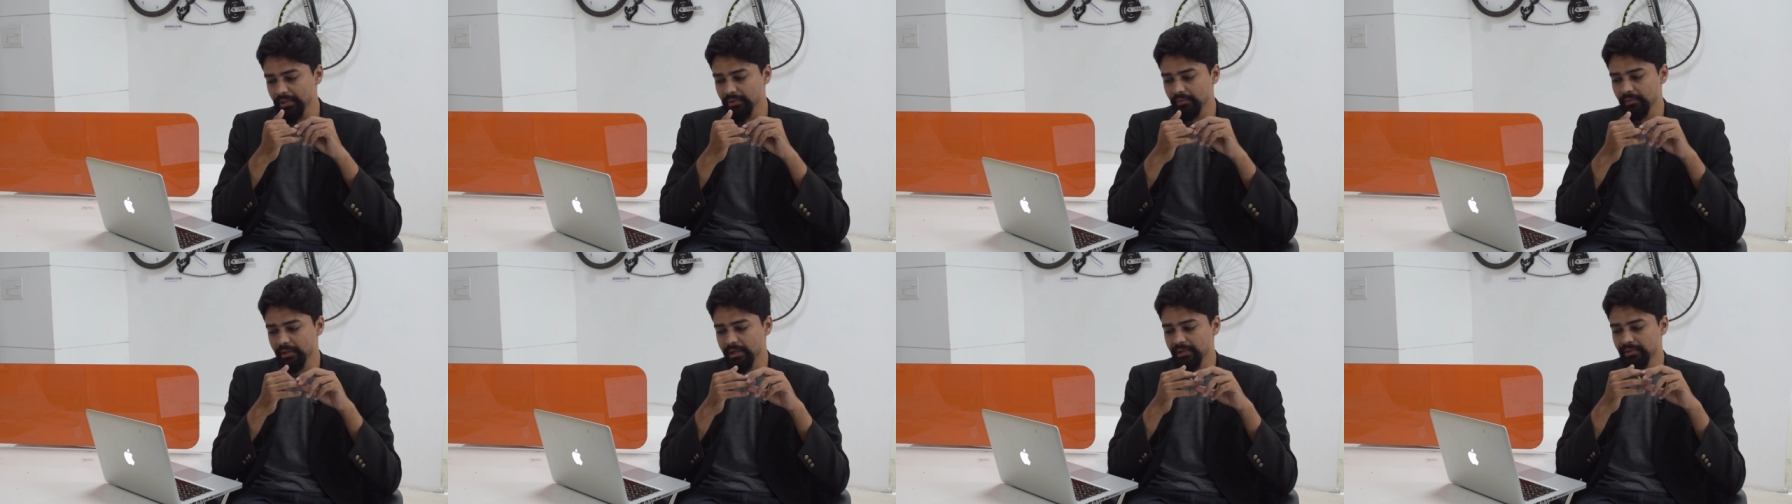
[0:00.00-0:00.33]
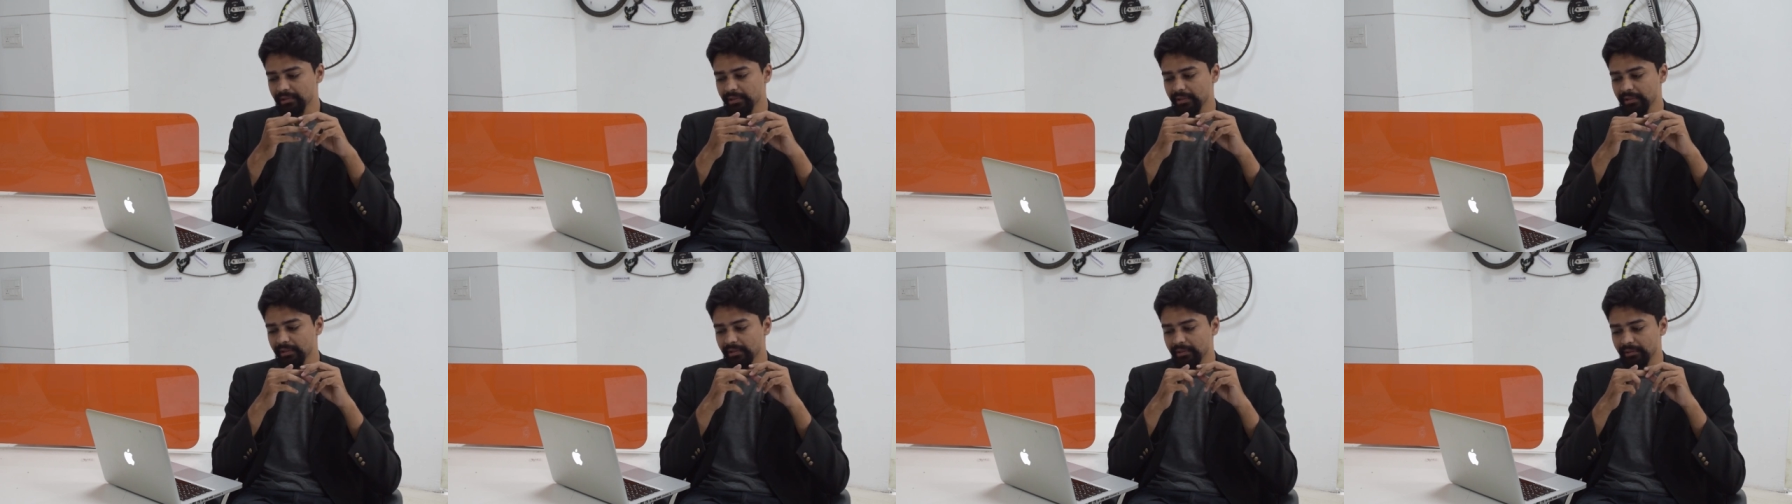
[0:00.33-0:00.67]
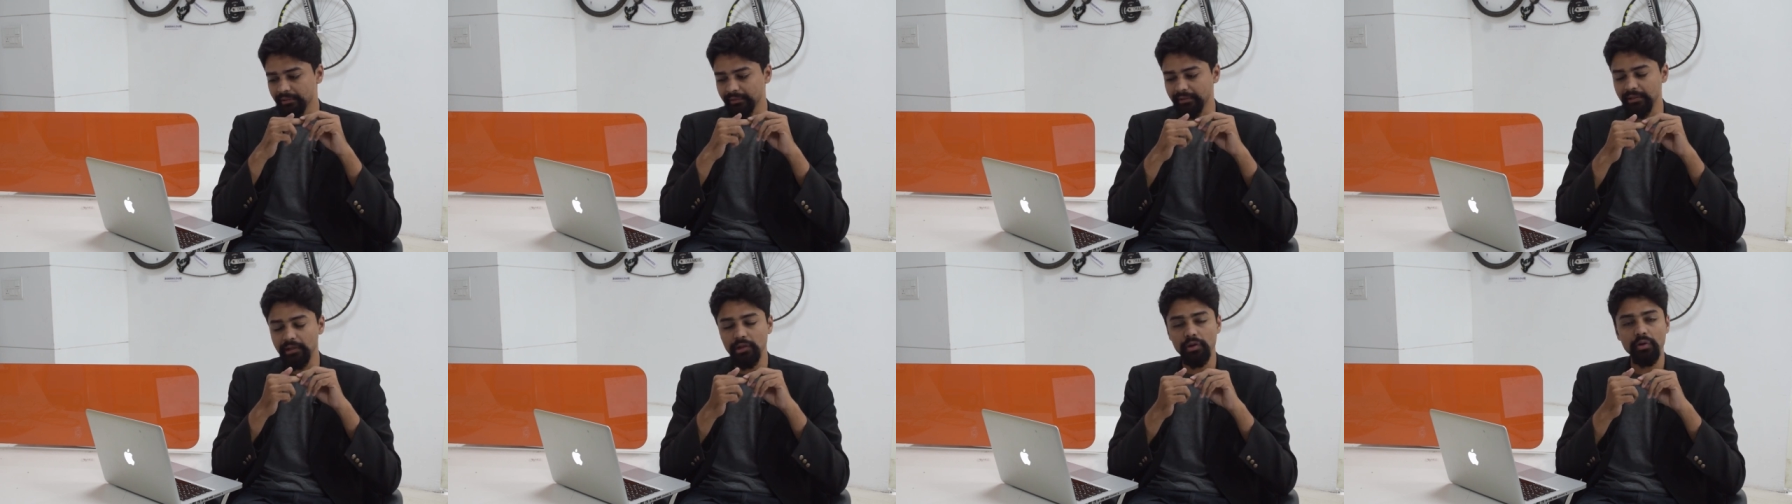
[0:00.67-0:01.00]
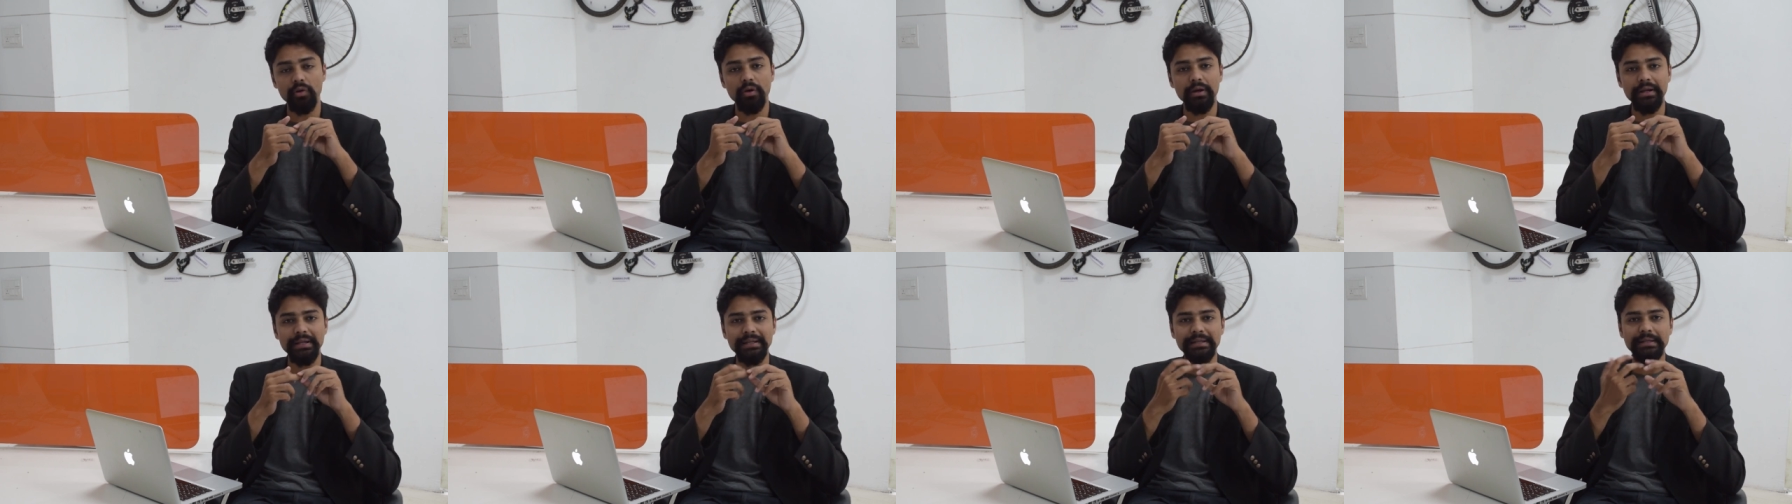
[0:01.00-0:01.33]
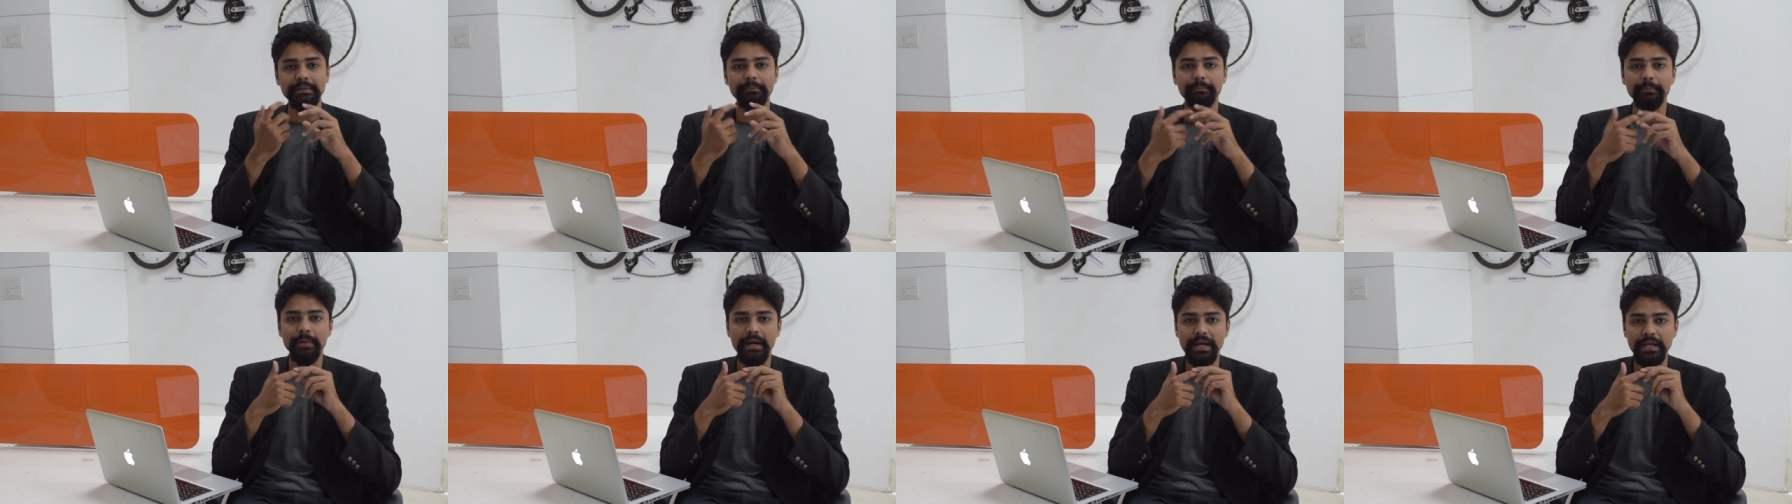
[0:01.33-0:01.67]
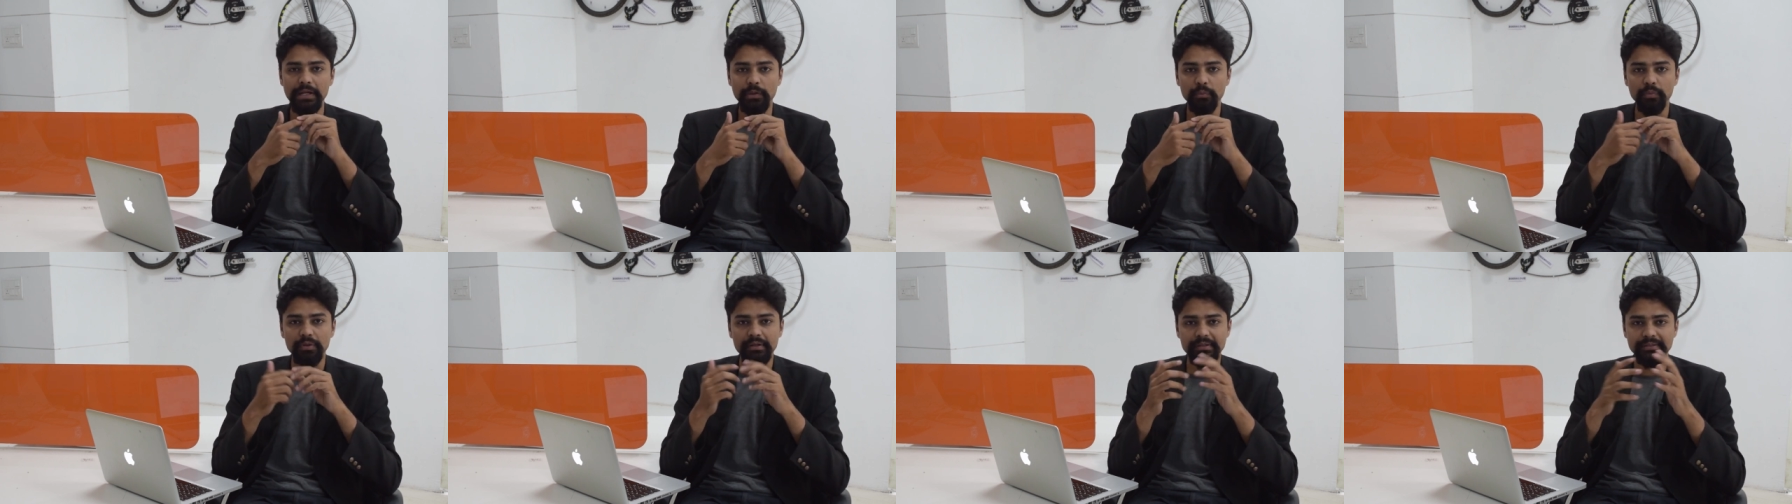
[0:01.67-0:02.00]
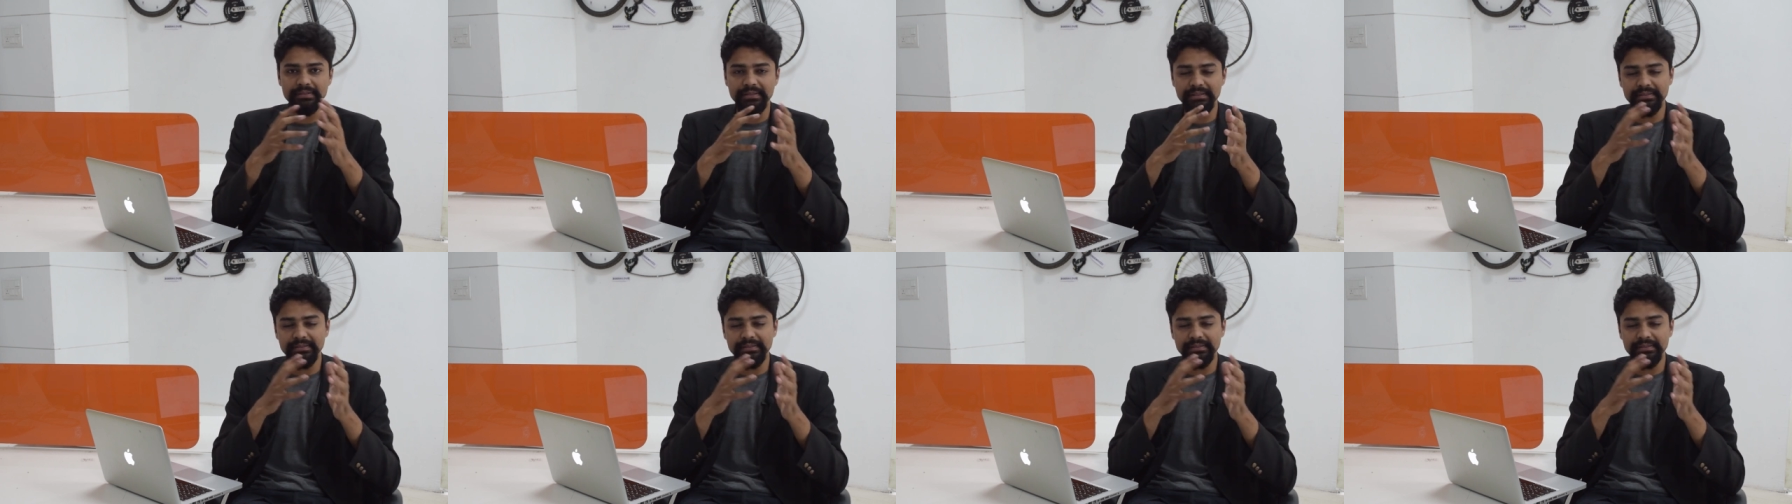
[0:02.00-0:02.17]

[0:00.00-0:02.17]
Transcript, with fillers: Education, Deloitte, Mindworks.